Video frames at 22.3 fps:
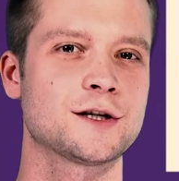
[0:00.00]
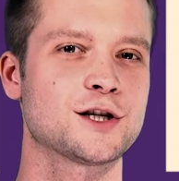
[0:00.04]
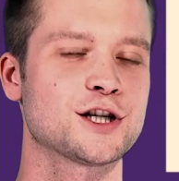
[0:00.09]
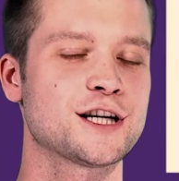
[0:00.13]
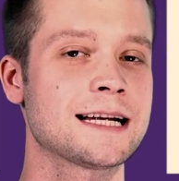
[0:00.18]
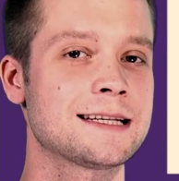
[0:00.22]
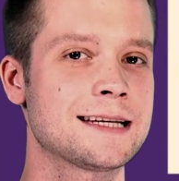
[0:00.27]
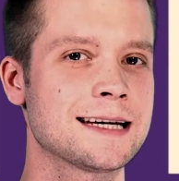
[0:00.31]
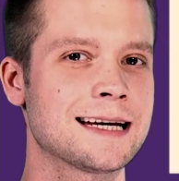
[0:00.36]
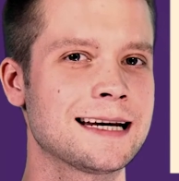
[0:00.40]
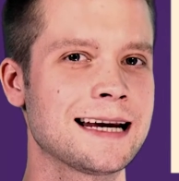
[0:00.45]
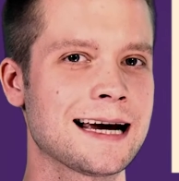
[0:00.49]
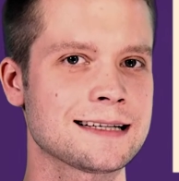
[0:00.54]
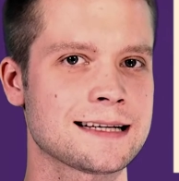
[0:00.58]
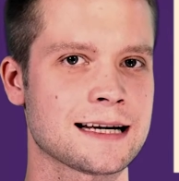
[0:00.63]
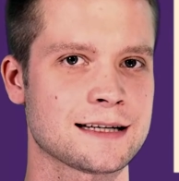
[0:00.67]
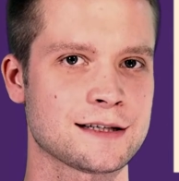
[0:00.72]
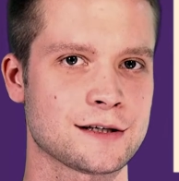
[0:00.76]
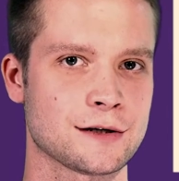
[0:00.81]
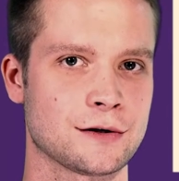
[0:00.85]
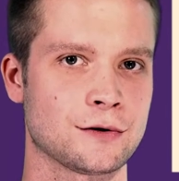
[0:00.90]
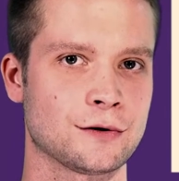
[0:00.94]
are genetically
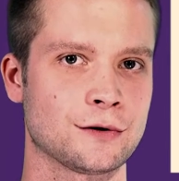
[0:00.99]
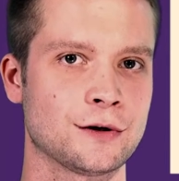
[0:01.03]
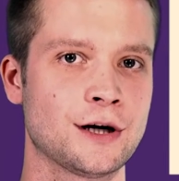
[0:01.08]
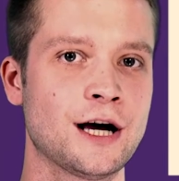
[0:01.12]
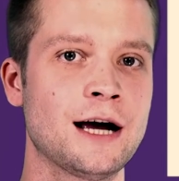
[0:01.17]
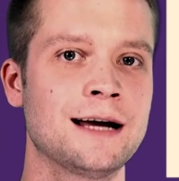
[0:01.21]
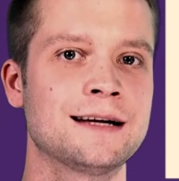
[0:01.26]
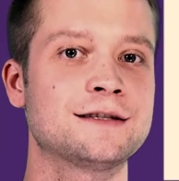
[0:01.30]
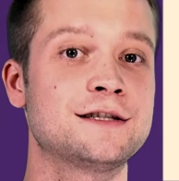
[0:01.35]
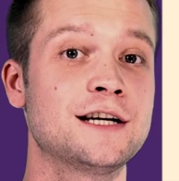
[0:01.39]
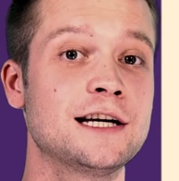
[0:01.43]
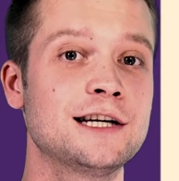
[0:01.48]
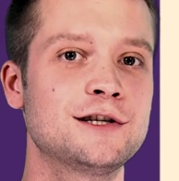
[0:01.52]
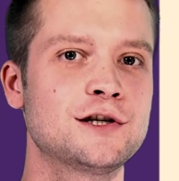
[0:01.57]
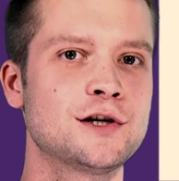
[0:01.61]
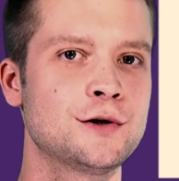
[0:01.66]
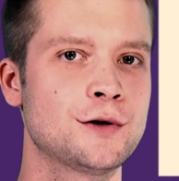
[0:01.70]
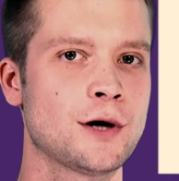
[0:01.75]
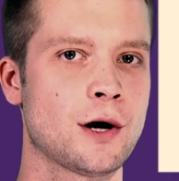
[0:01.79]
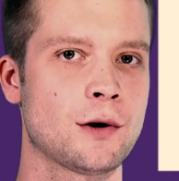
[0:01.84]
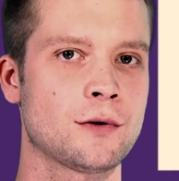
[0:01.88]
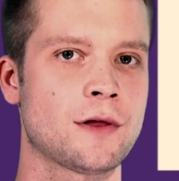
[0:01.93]
identical, did
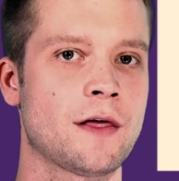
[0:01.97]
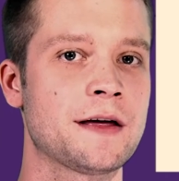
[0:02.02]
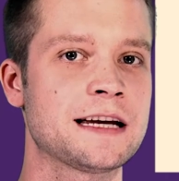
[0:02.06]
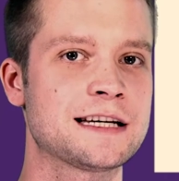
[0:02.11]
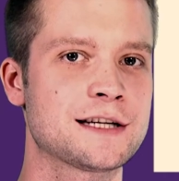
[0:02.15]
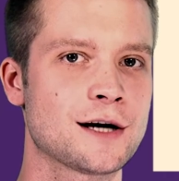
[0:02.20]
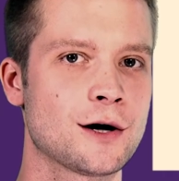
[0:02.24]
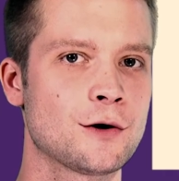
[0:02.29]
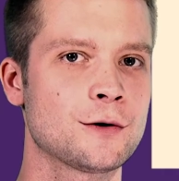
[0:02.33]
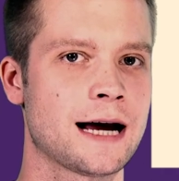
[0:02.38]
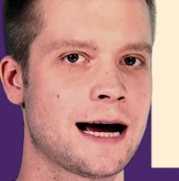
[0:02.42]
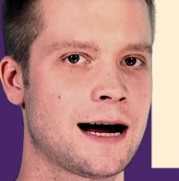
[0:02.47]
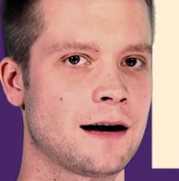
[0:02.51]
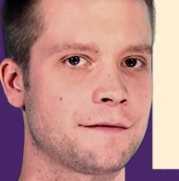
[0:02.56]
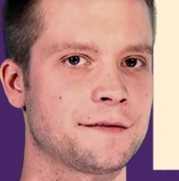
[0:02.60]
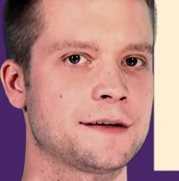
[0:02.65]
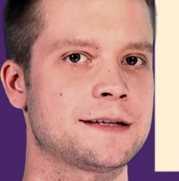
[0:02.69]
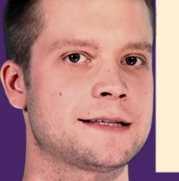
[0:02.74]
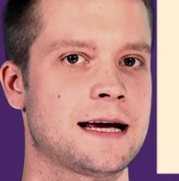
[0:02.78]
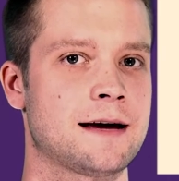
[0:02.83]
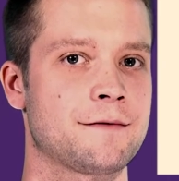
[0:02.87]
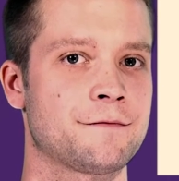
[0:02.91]
you know that they don't have
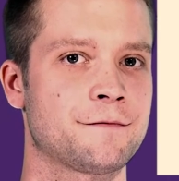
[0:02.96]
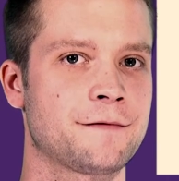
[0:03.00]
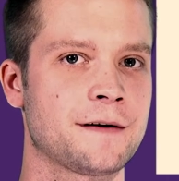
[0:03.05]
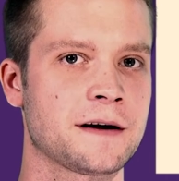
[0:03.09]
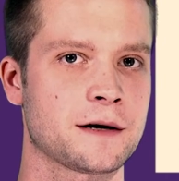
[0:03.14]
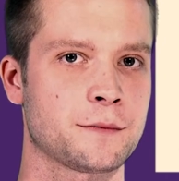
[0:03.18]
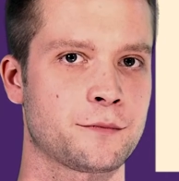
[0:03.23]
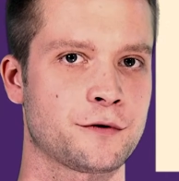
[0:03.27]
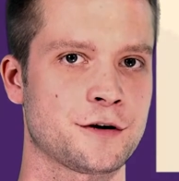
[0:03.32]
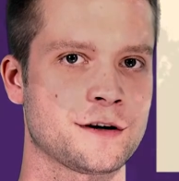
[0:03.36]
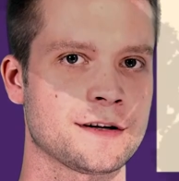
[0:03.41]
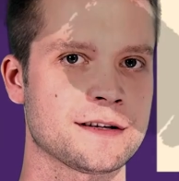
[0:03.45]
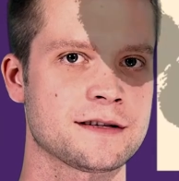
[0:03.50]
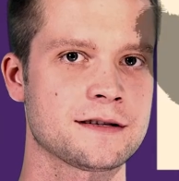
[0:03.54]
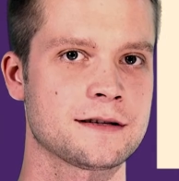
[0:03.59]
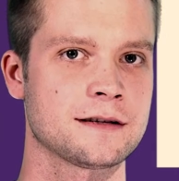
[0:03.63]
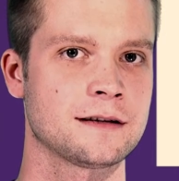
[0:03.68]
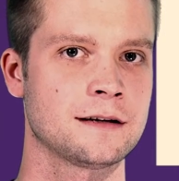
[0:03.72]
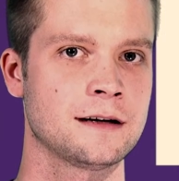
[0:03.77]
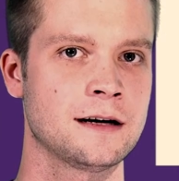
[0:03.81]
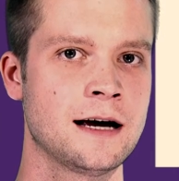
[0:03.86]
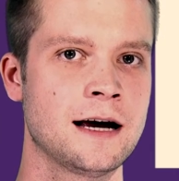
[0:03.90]
the same
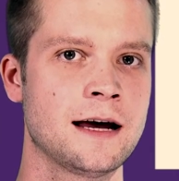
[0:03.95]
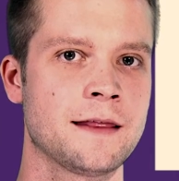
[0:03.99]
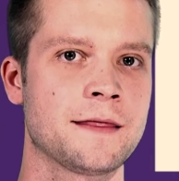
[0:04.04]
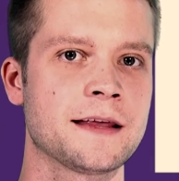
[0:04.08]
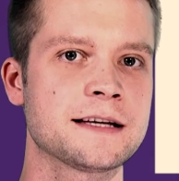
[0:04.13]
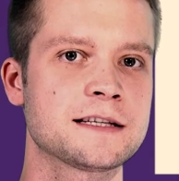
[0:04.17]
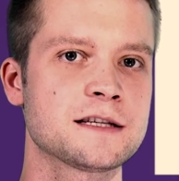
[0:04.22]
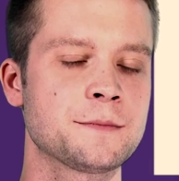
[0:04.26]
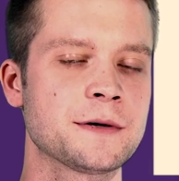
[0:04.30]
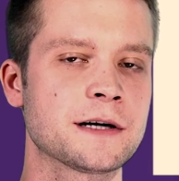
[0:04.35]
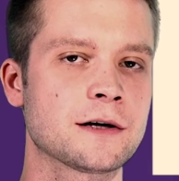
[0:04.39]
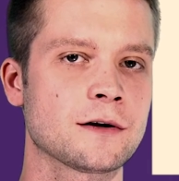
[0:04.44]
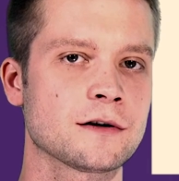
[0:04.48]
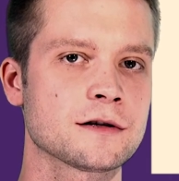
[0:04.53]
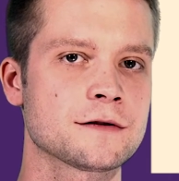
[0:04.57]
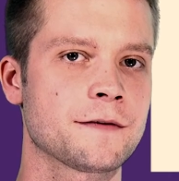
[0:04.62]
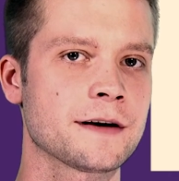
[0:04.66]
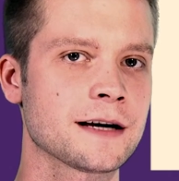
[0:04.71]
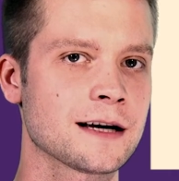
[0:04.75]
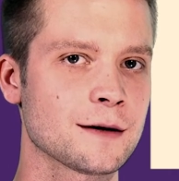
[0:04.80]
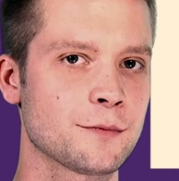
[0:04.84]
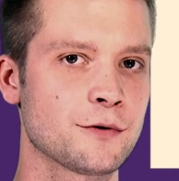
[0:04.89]
fingerprints? This is because
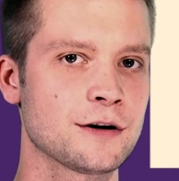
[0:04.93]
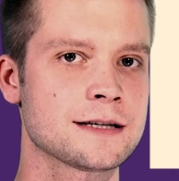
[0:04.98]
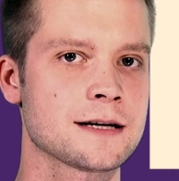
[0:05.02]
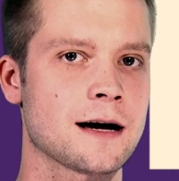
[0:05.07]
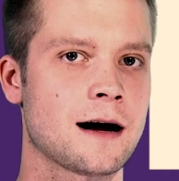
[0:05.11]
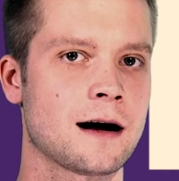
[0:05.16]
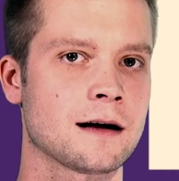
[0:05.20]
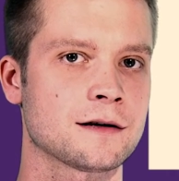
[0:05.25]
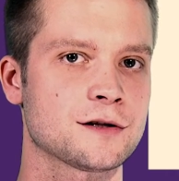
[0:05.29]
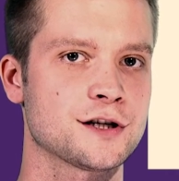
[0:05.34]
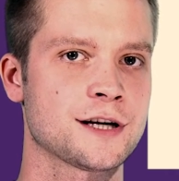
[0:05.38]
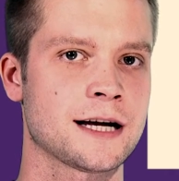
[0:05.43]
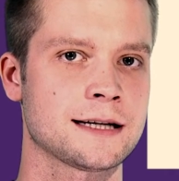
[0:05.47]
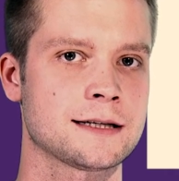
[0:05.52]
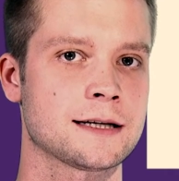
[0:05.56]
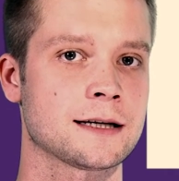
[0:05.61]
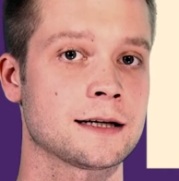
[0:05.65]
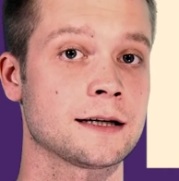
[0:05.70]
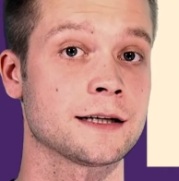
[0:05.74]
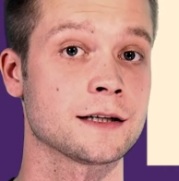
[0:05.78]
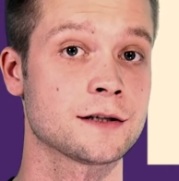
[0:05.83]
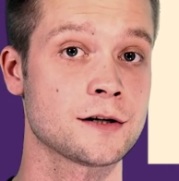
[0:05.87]
fingerprints aren't
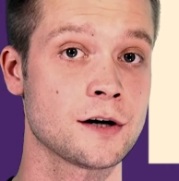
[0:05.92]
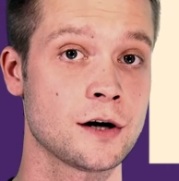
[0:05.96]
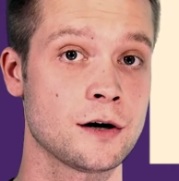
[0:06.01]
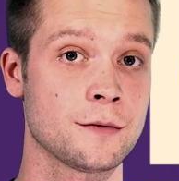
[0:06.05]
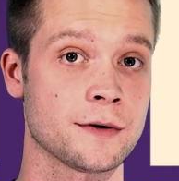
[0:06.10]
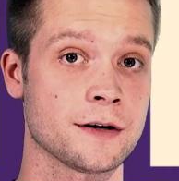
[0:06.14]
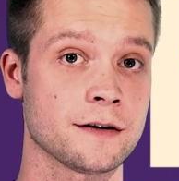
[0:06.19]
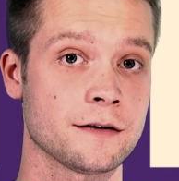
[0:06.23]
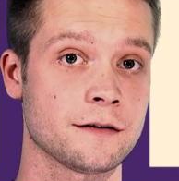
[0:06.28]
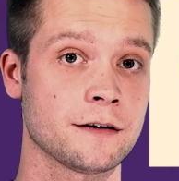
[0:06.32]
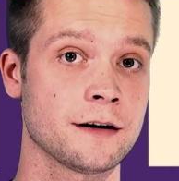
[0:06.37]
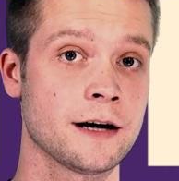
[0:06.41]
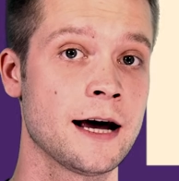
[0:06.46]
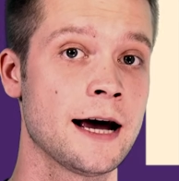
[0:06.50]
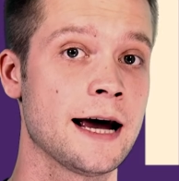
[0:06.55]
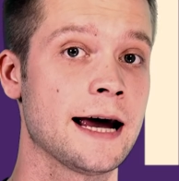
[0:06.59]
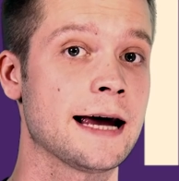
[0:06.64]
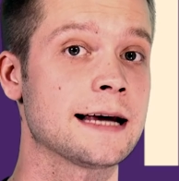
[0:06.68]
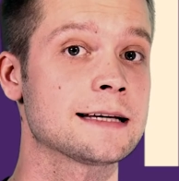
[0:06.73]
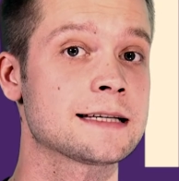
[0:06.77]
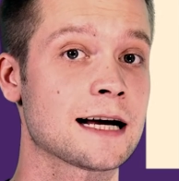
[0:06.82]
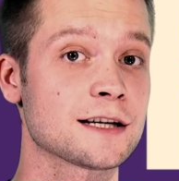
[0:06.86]
genetically determined.
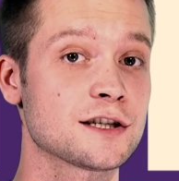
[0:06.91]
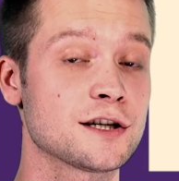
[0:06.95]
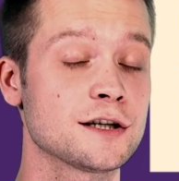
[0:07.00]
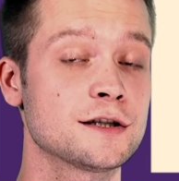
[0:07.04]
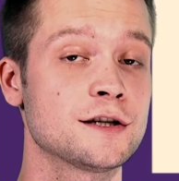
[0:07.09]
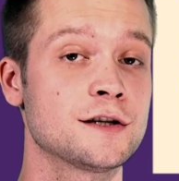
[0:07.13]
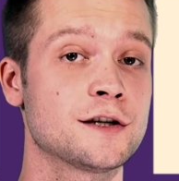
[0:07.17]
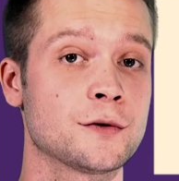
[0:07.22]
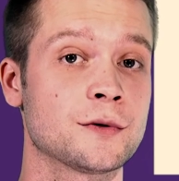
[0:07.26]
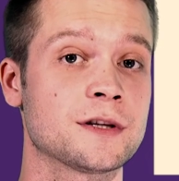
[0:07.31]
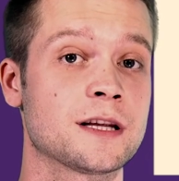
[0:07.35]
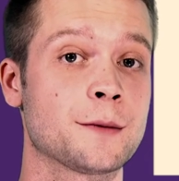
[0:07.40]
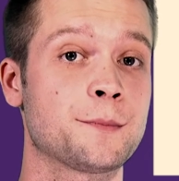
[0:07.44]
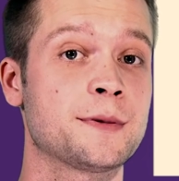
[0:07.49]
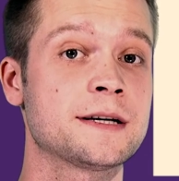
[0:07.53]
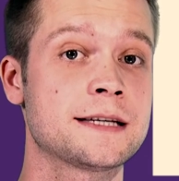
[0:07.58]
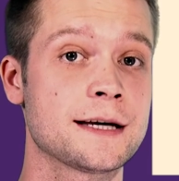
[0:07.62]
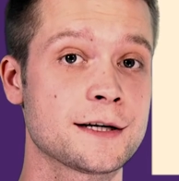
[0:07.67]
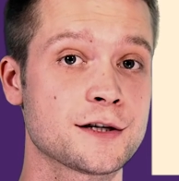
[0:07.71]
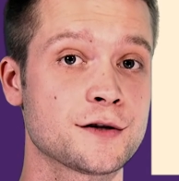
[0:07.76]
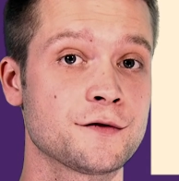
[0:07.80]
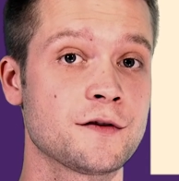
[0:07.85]
It's actually to do with the
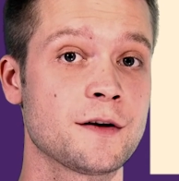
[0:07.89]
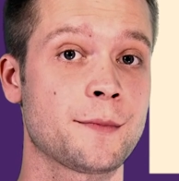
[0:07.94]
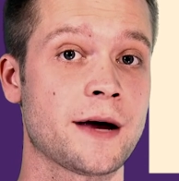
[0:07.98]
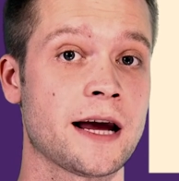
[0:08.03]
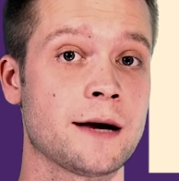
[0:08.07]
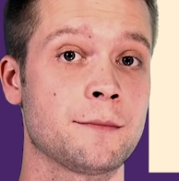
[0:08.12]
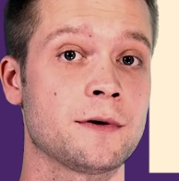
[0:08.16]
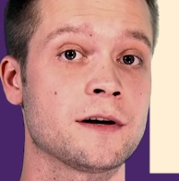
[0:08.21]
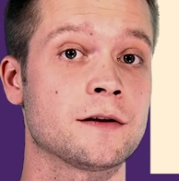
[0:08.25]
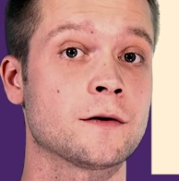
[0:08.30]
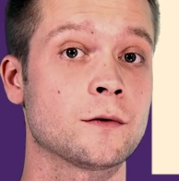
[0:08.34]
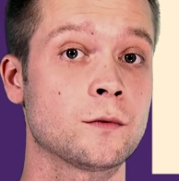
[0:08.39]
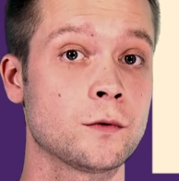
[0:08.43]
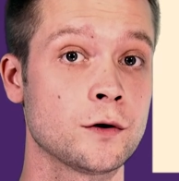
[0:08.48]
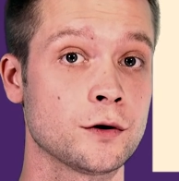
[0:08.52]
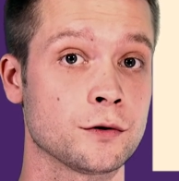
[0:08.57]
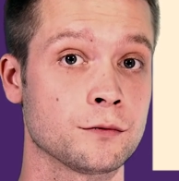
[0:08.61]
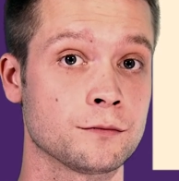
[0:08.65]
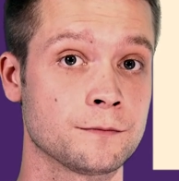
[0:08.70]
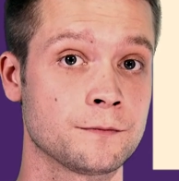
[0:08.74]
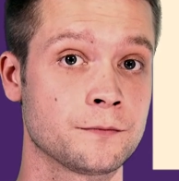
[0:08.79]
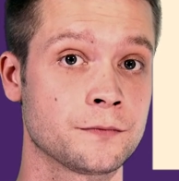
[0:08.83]
position of the baby in the
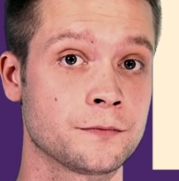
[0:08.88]
womb.